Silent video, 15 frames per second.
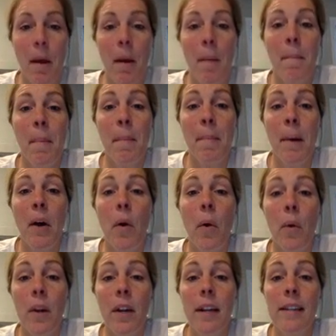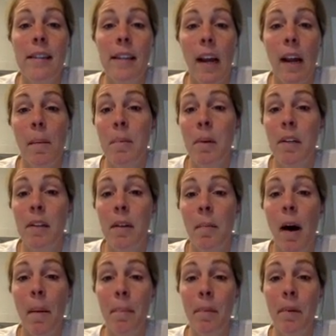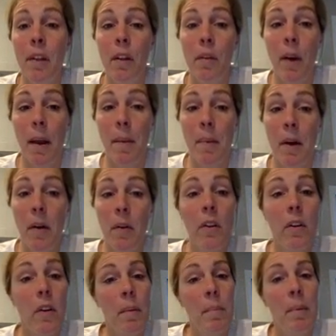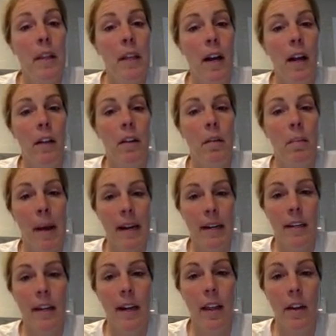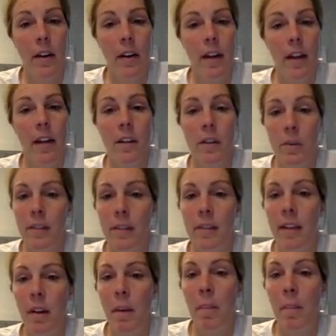But by holding a second prism up to the rainbow, you can put the colors back together into a single